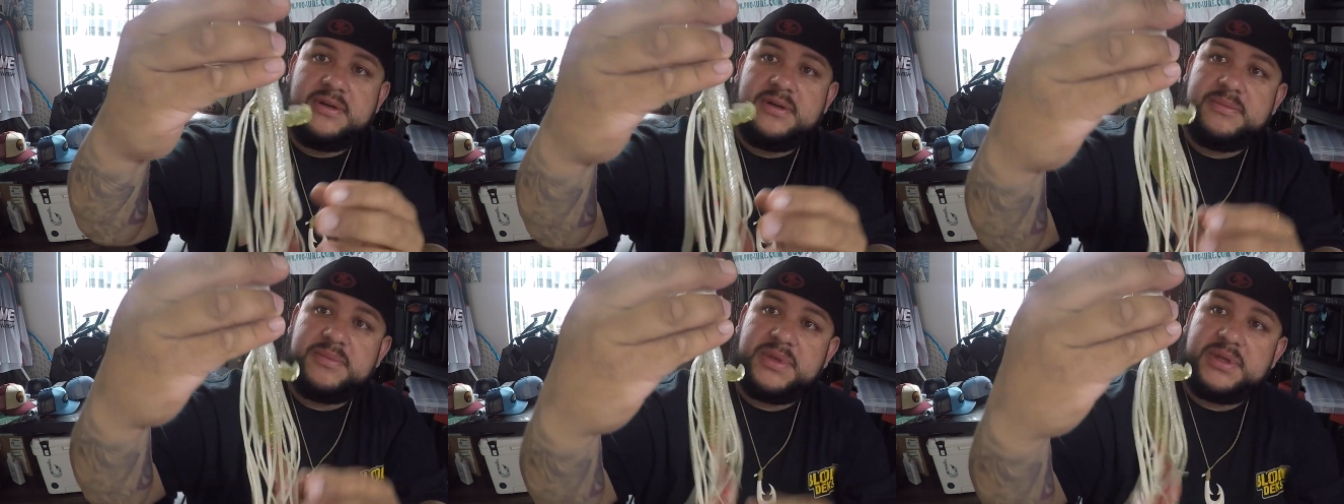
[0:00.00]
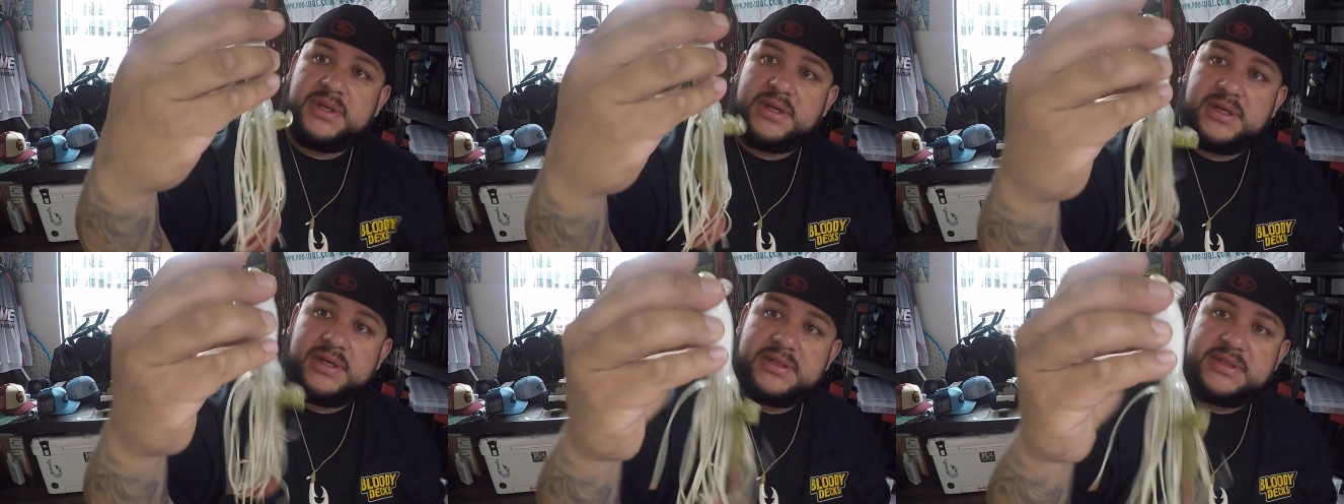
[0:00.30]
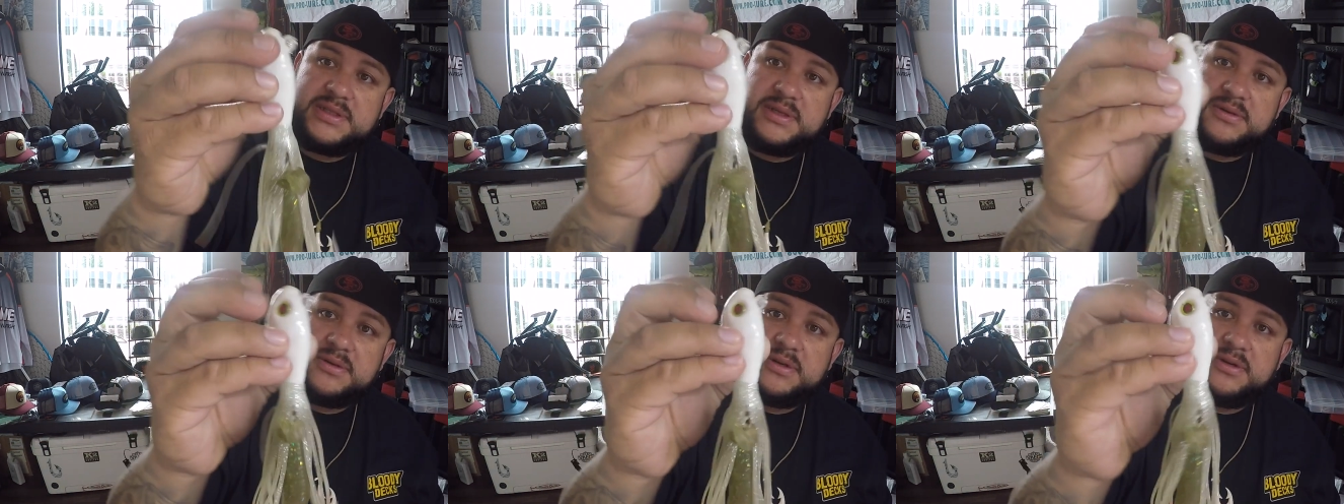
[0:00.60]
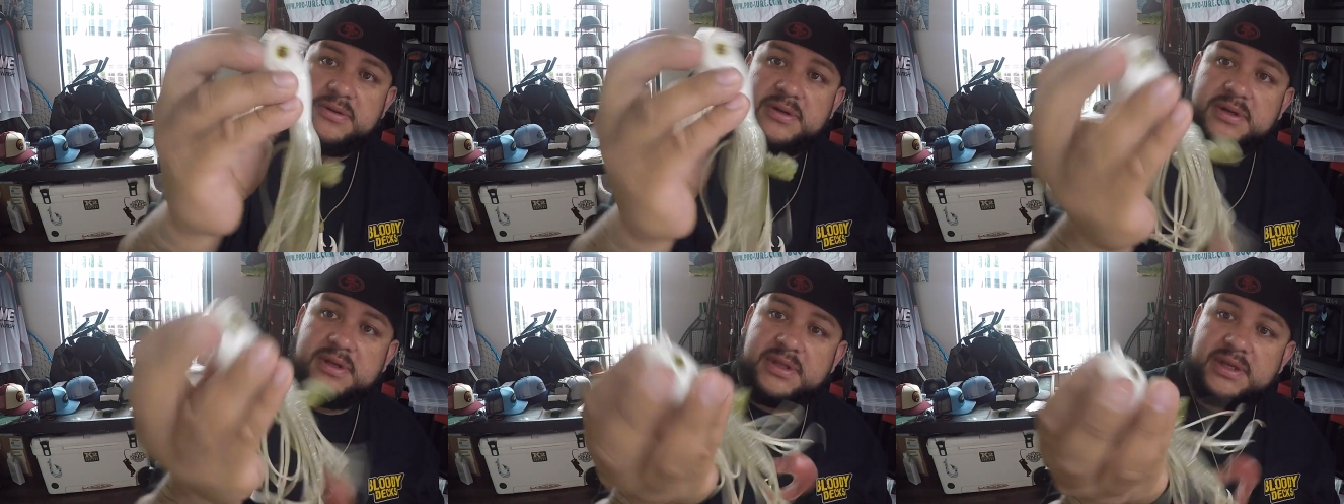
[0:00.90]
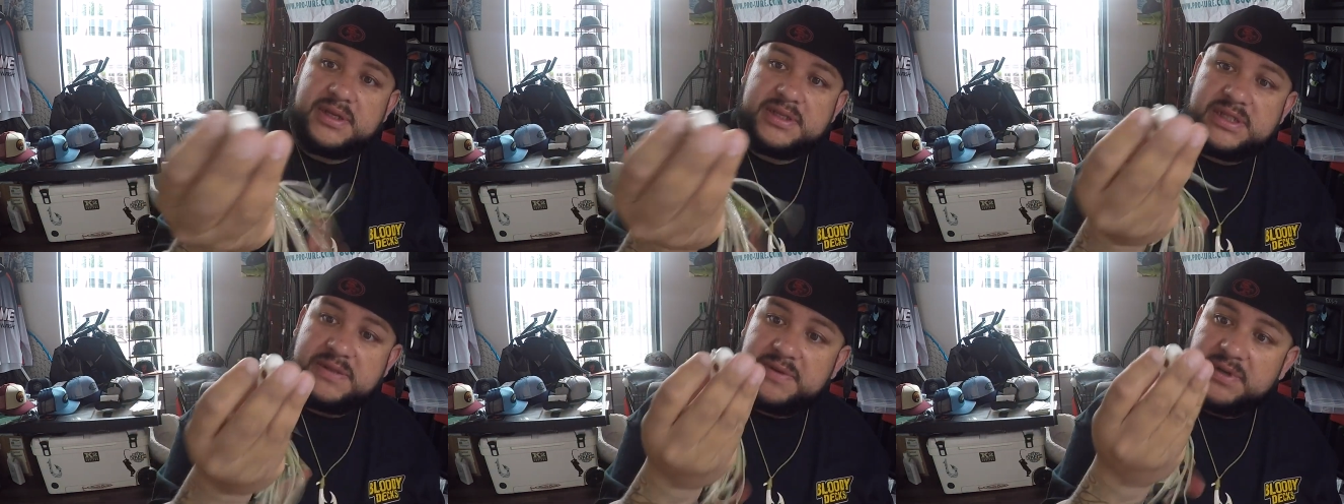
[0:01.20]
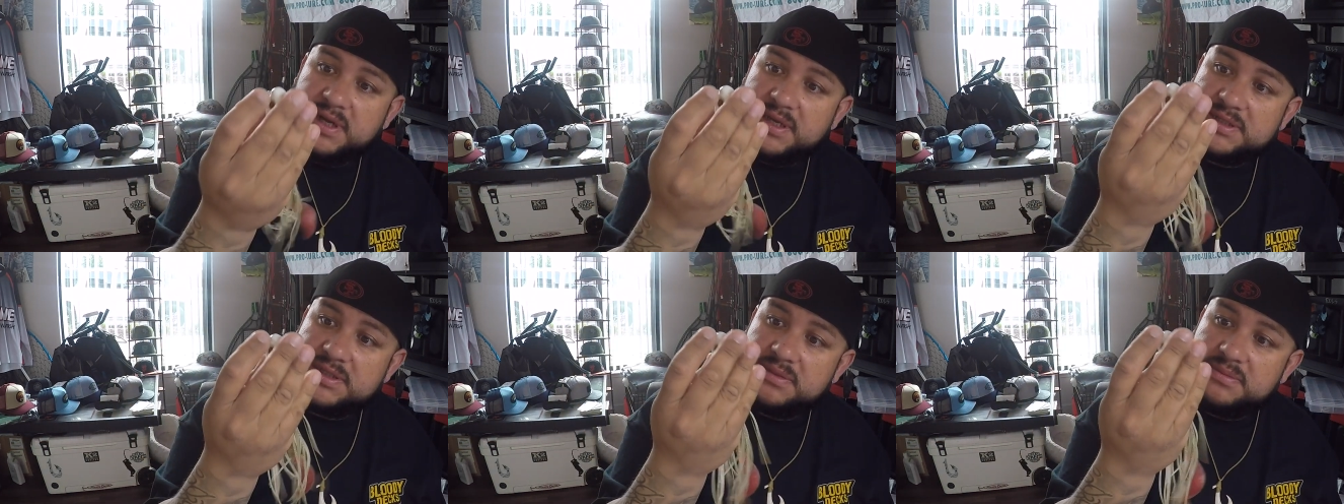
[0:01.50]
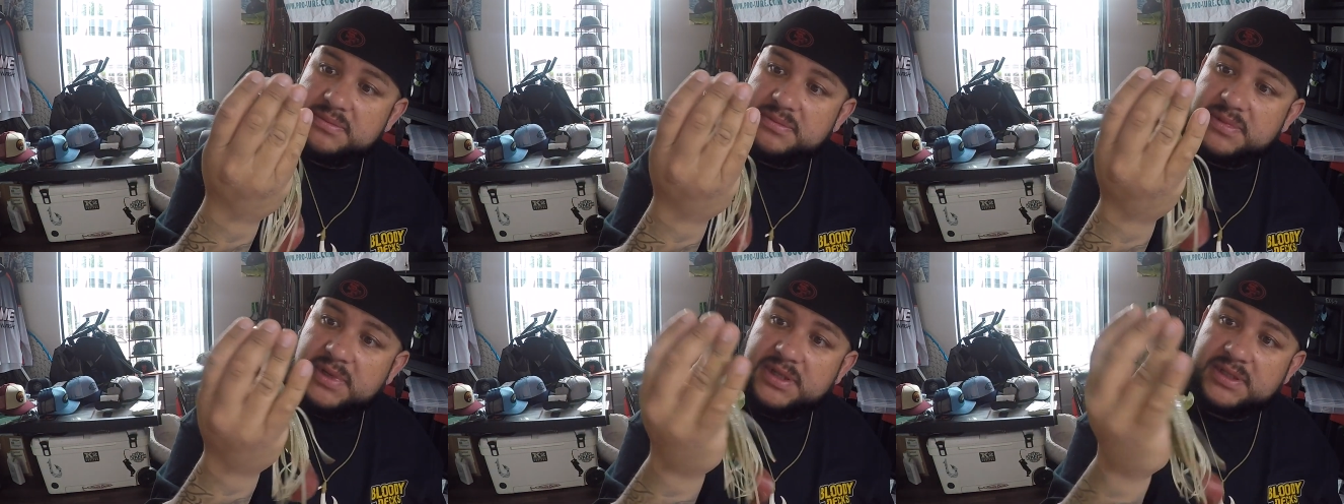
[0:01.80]
But look at it, it's still going. I think it's even got
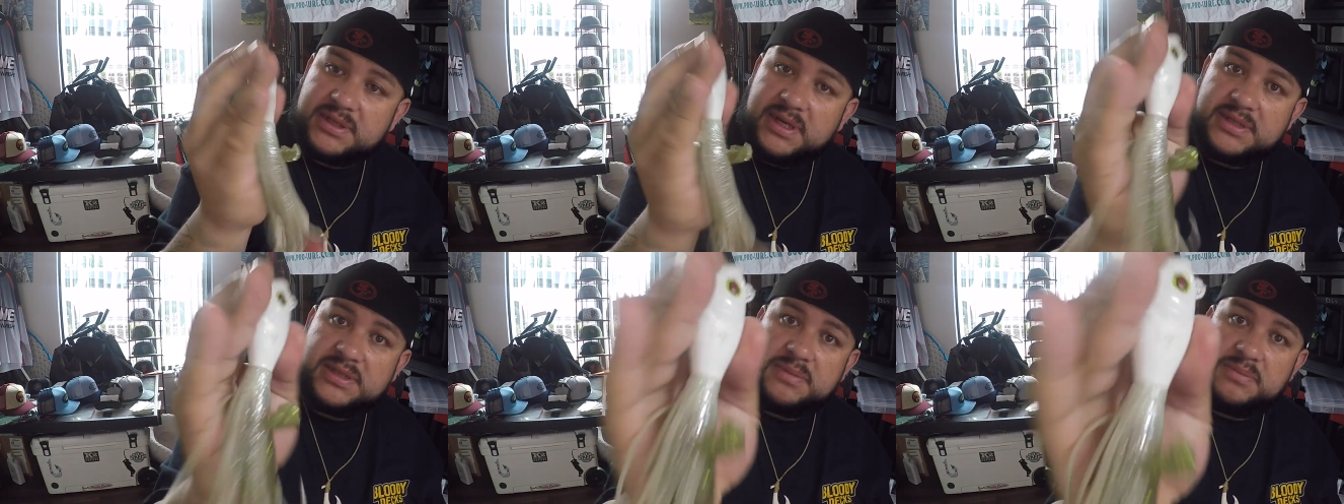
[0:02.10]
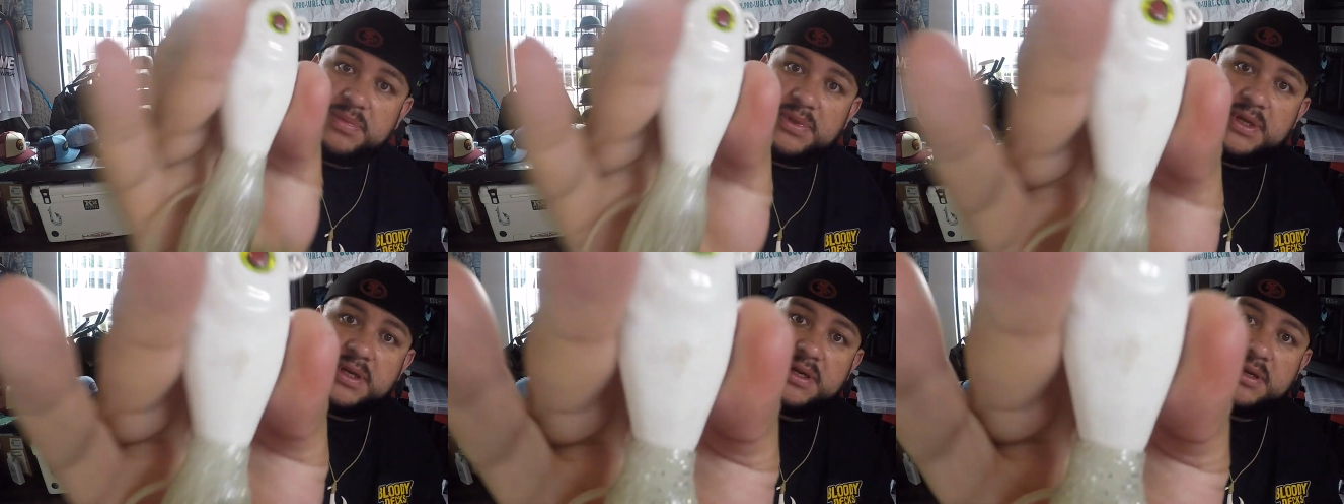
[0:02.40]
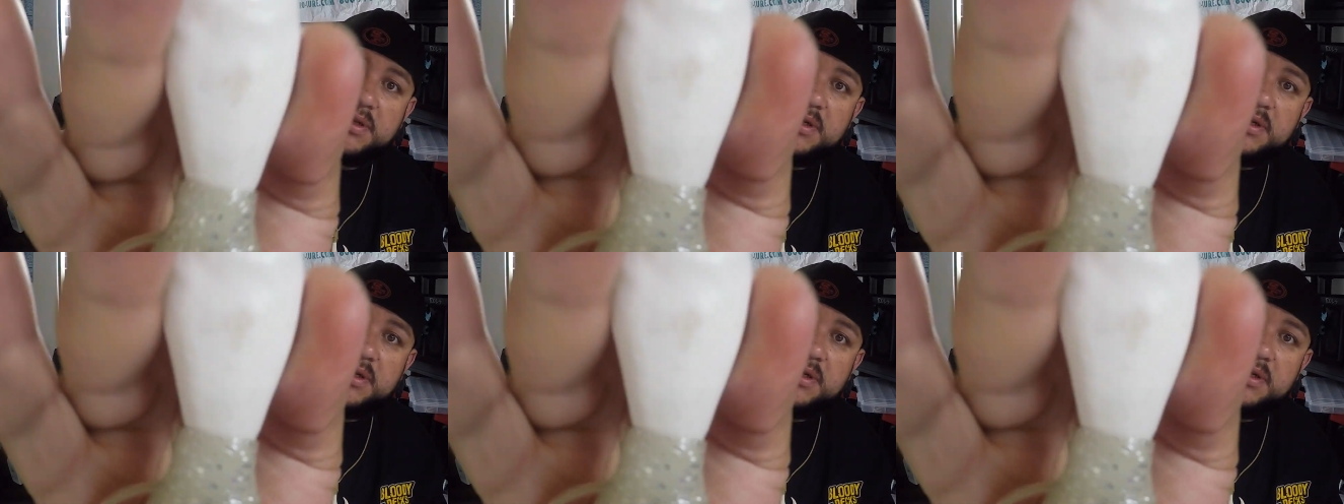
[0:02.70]
some blood on